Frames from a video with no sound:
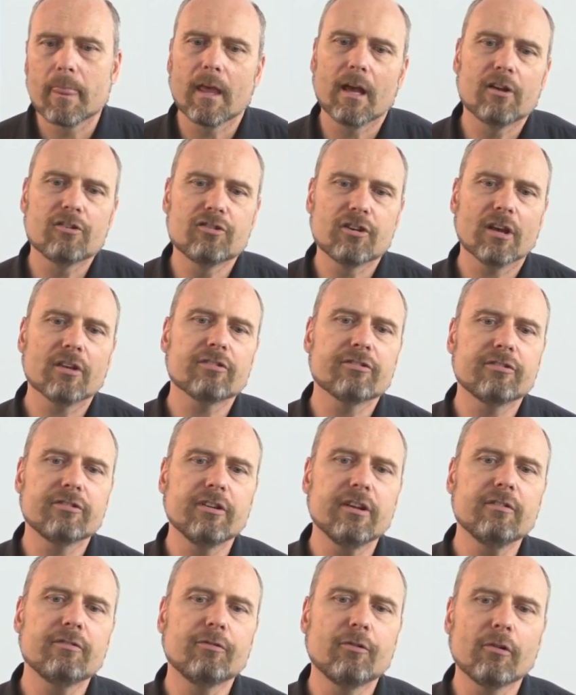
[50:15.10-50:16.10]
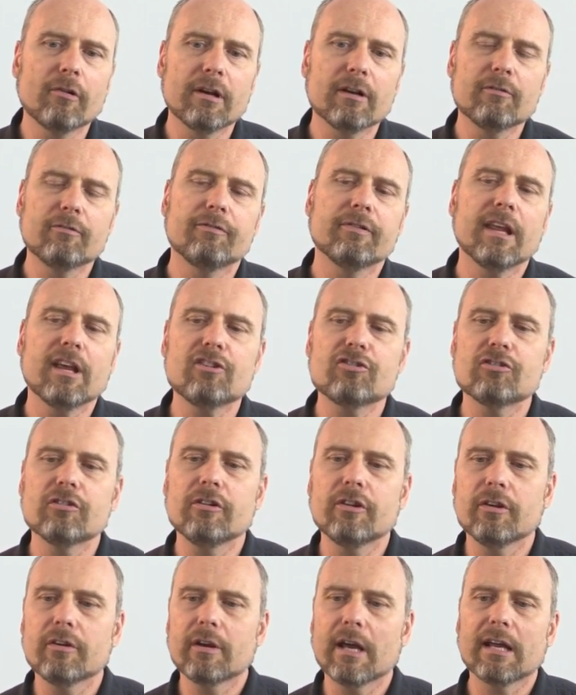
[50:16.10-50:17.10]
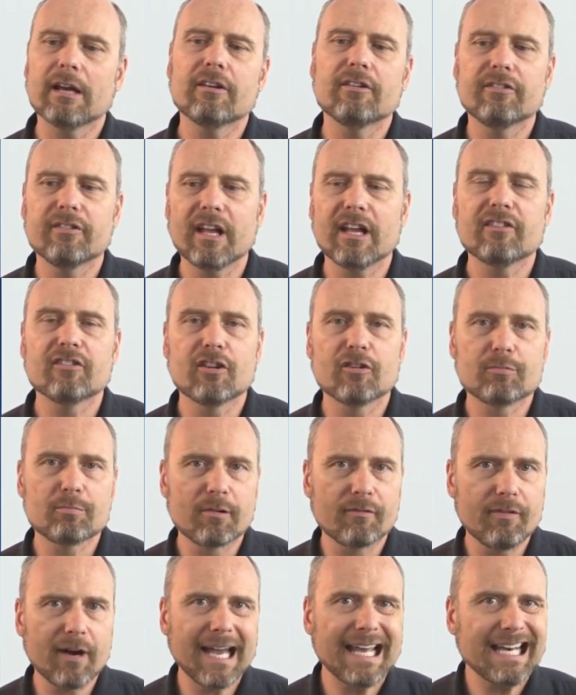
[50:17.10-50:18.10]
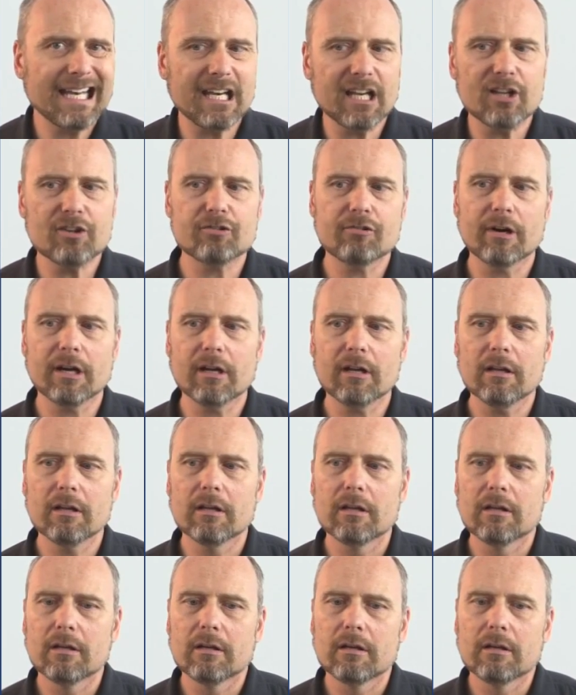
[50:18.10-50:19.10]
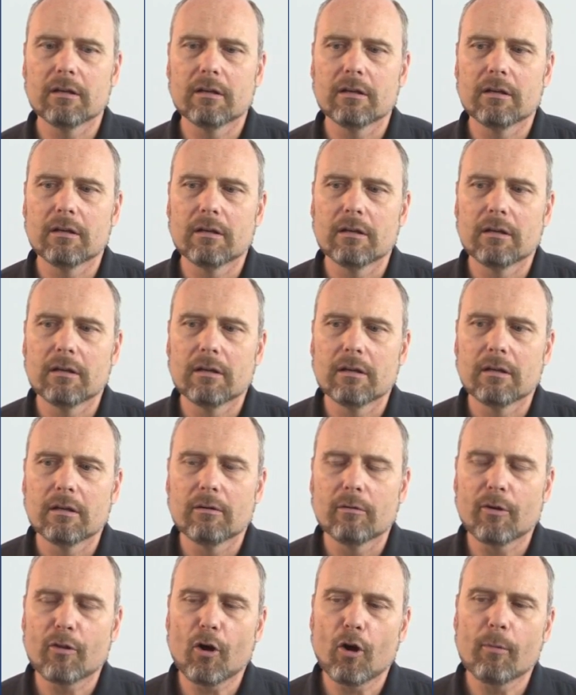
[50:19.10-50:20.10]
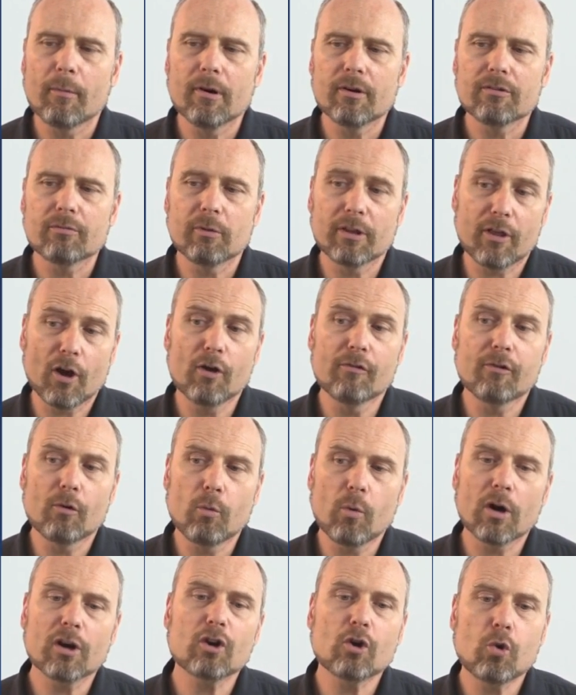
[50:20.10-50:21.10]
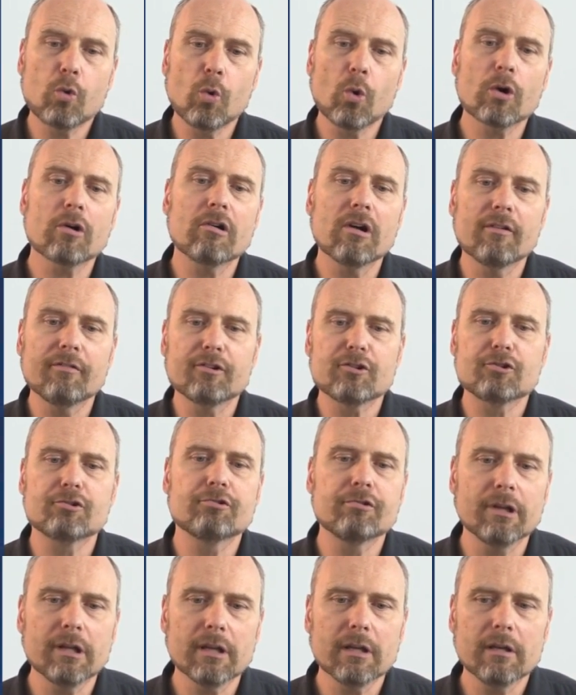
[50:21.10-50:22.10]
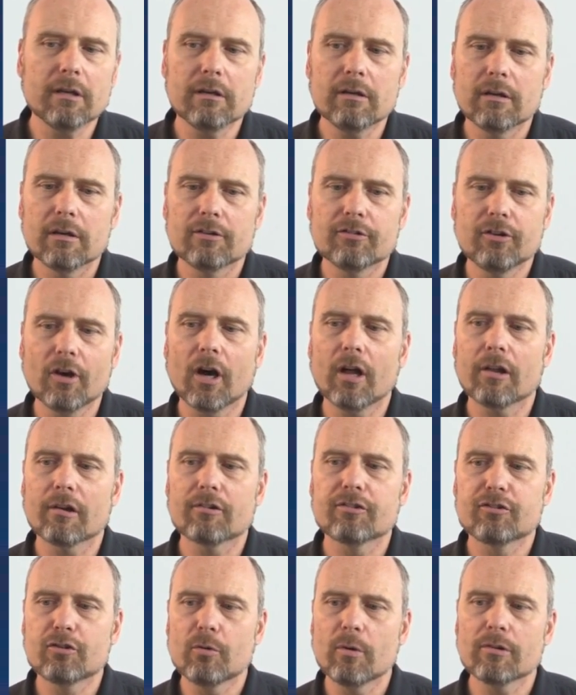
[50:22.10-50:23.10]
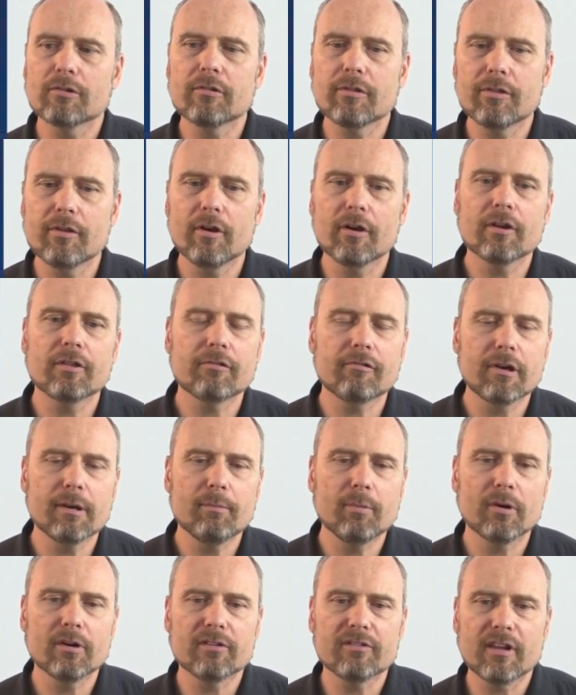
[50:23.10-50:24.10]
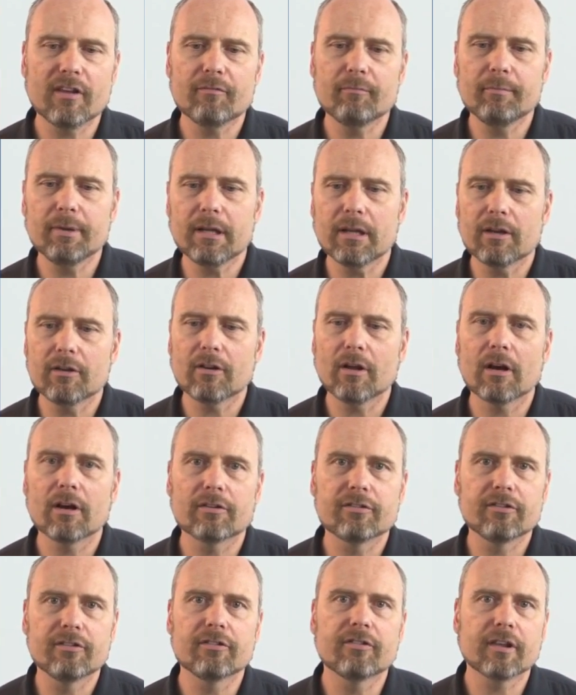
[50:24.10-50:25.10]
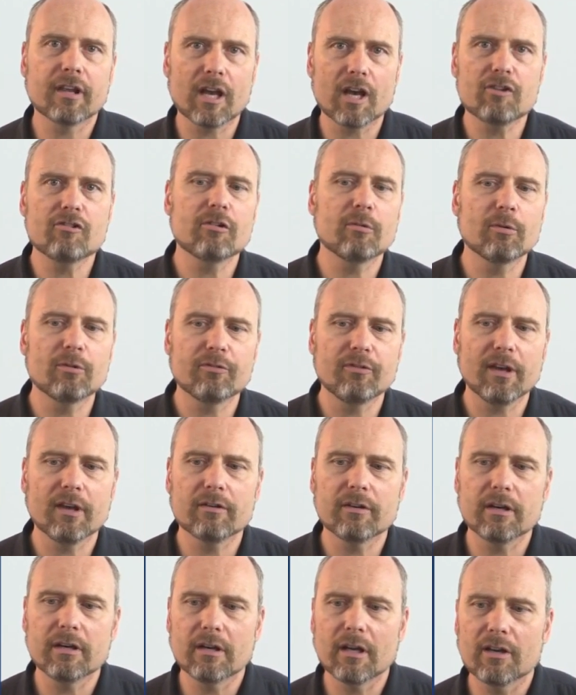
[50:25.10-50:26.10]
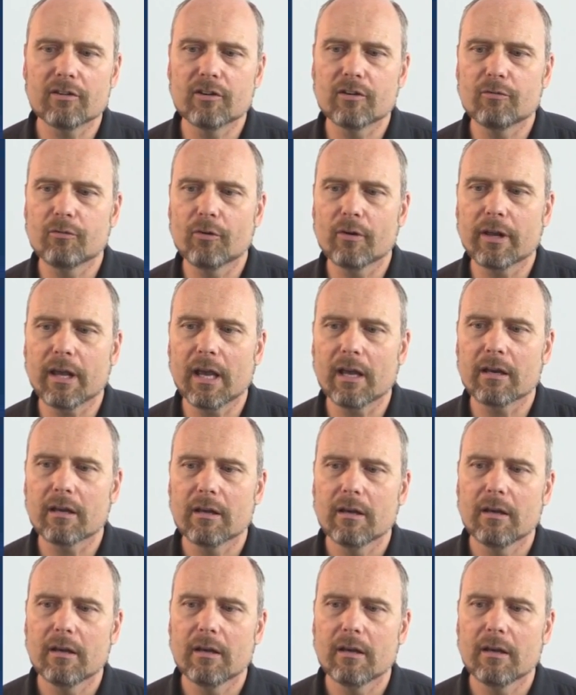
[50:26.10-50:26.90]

Adjusted for inflation, the United States has provided Israel with over $250 billion, $233.7 billion since the country was founded in 1948,